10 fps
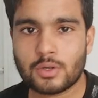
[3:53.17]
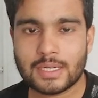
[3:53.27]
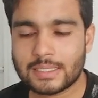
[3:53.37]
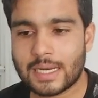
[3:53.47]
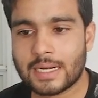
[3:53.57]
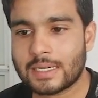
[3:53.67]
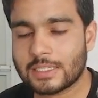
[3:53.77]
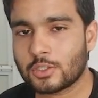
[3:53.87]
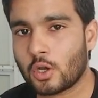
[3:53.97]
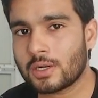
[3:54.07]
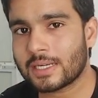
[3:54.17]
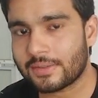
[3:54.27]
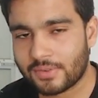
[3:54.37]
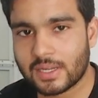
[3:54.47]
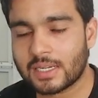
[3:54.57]
understand, it is not a
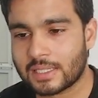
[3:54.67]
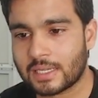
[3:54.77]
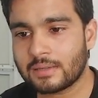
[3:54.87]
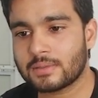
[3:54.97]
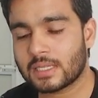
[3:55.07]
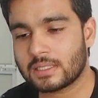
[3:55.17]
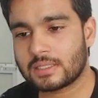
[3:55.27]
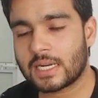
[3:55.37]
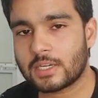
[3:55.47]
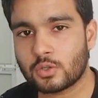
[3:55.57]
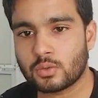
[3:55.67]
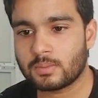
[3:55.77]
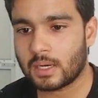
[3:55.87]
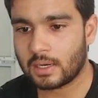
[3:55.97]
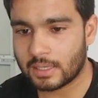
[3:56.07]
difficult thing, just try to
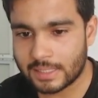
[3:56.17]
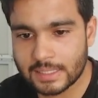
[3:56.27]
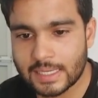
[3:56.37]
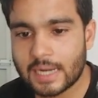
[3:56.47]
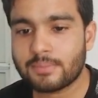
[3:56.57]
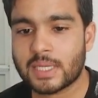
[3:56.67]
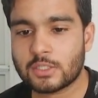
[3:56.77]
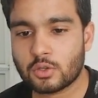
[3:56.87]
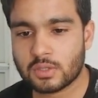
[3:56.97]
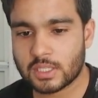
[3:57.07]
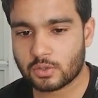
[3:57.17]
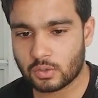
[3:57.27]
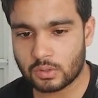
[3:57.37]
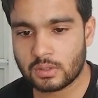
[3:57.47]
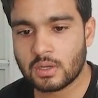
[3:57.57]
understand based on this
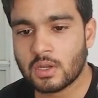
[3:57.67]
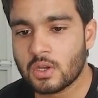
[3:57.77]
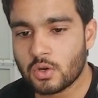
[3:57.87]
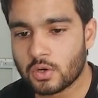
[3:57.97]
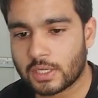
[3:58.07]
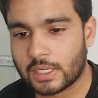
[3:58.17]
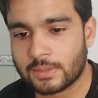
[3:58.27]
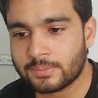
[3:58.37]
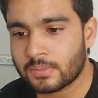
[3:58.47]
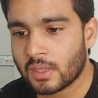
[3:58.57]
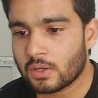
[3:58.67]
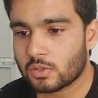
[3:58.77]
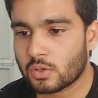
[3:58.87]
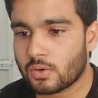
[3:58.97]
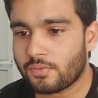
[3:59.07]
code. Okay,
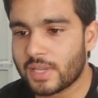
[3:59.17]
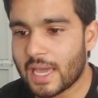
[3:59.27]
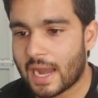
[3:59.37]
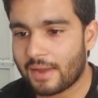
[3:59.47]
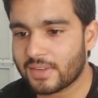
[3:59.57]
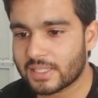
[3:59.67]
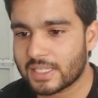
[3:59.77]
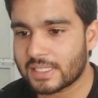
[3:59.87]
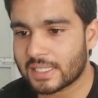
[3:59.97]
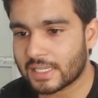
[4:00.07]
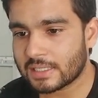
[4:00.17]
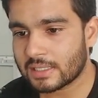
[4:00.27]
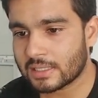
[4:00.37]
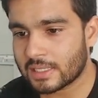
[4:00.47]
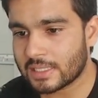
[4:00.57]
so we are having these
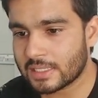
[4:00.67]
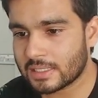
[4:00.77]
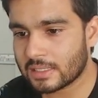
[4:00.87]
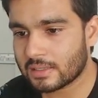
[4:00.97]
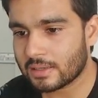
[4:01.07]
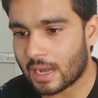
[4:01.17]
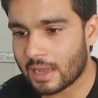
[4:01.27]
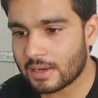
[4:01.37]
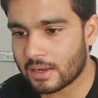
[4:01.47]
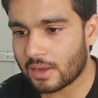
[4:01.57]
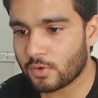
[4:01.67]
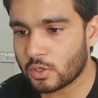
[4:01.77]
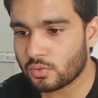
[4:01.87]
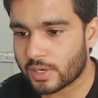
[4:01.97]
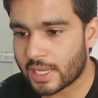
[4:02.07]
things. This is, I
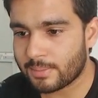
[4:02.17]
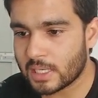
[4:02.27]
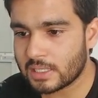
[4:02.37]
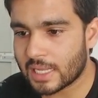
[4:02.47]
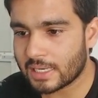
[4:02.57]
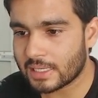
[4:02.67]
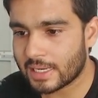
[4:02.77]
want to name it that